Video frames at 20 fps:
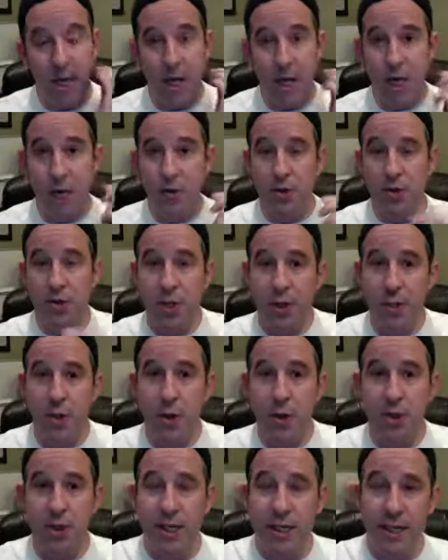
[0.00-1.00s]
Some of
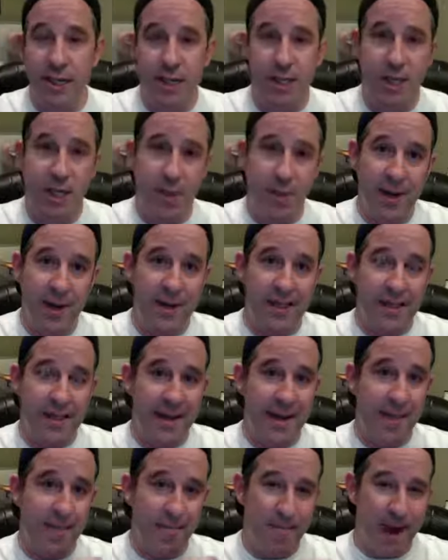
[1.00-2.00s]
those kids come into
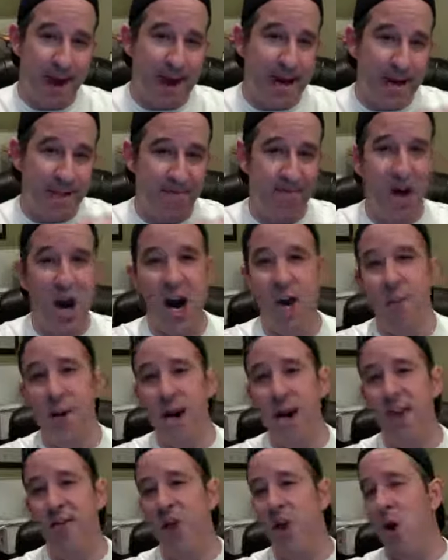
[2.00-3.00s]
that band environment
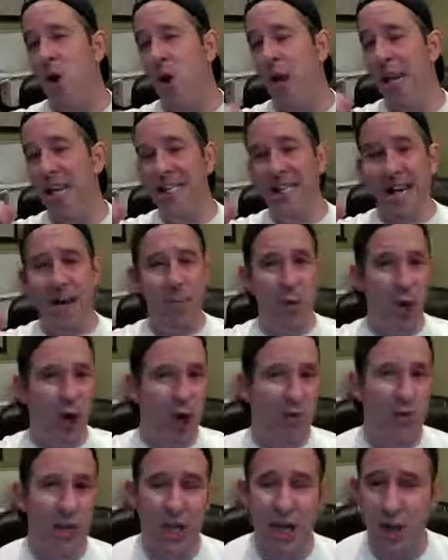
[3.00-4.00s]
and the only example
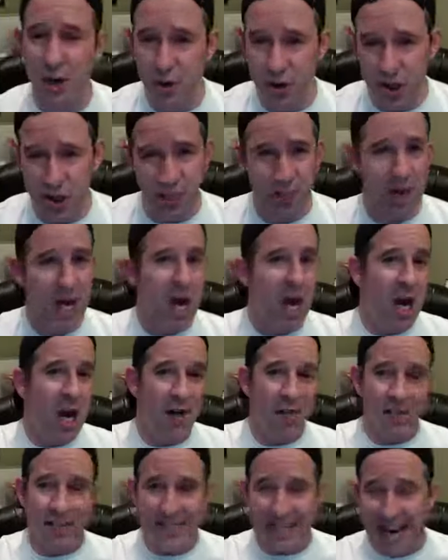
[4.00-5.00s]
of leadership, of
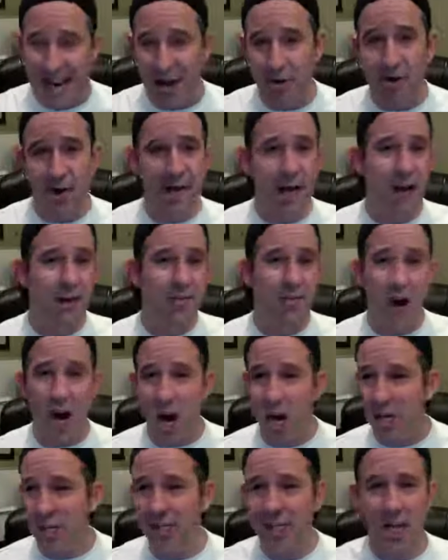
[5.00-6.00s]
integrity, of
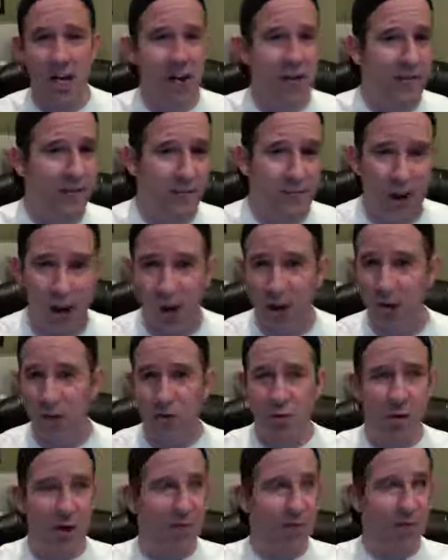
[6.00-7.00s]
honesty, of follow
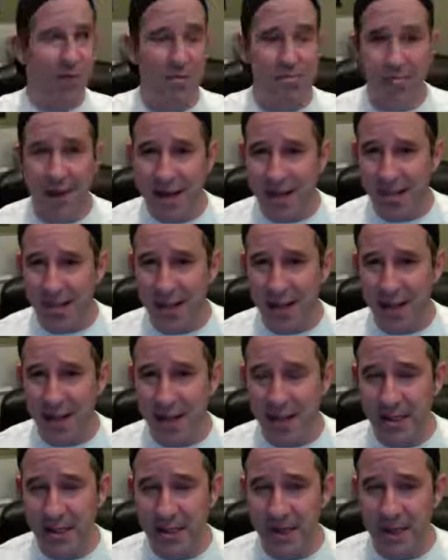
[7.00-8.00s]
through, of
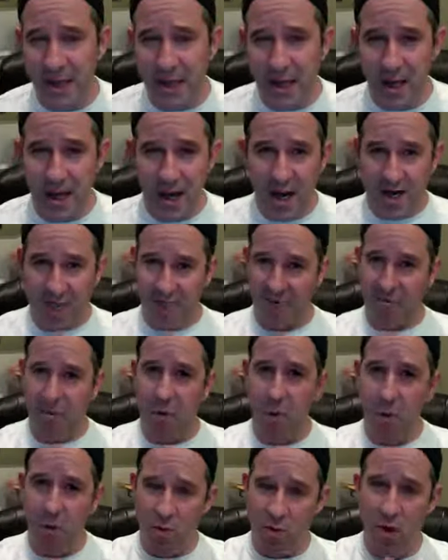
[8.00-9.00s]
commitment, of a
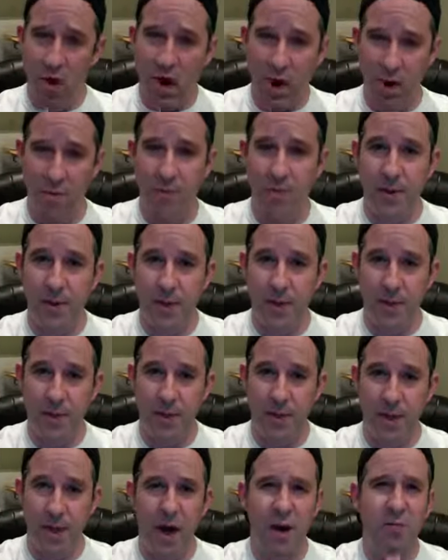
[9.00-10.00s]
moral
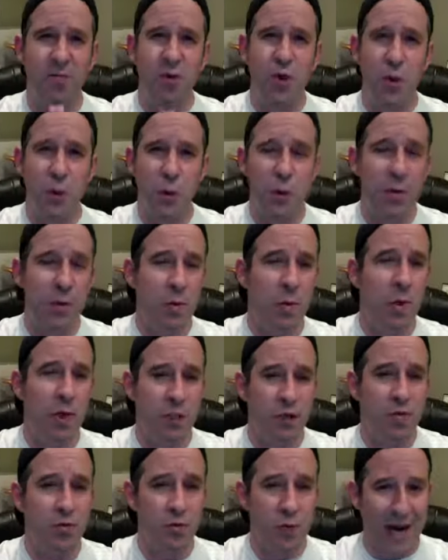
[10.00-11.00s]
compass, of doing
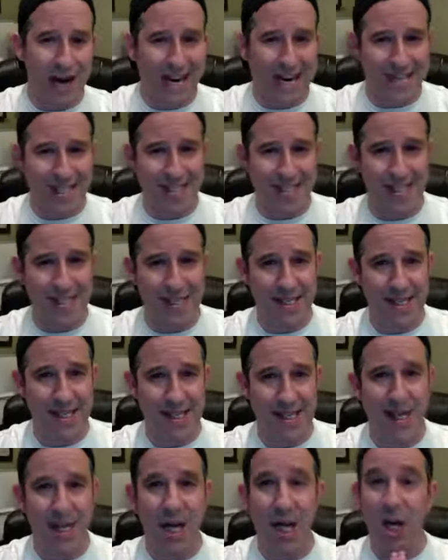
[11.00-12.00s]
what's right
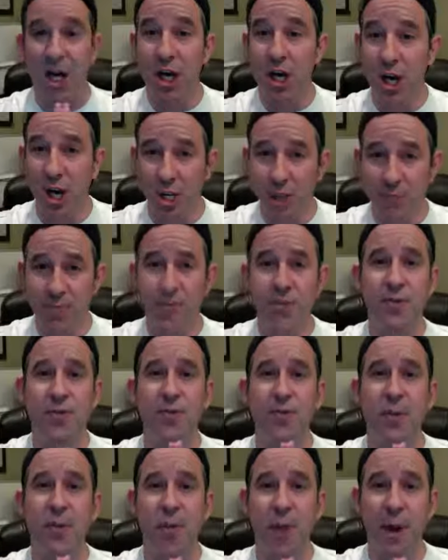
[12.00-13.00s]
comes
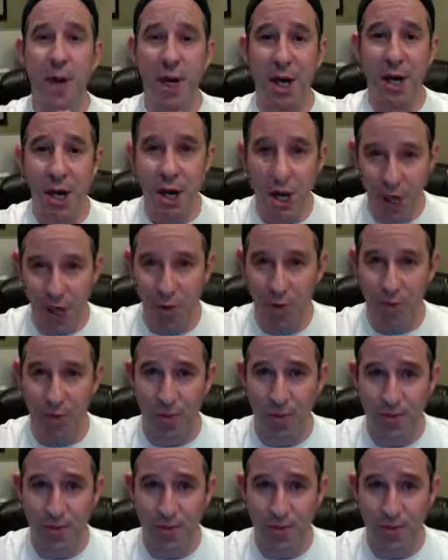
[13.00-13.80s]
from you.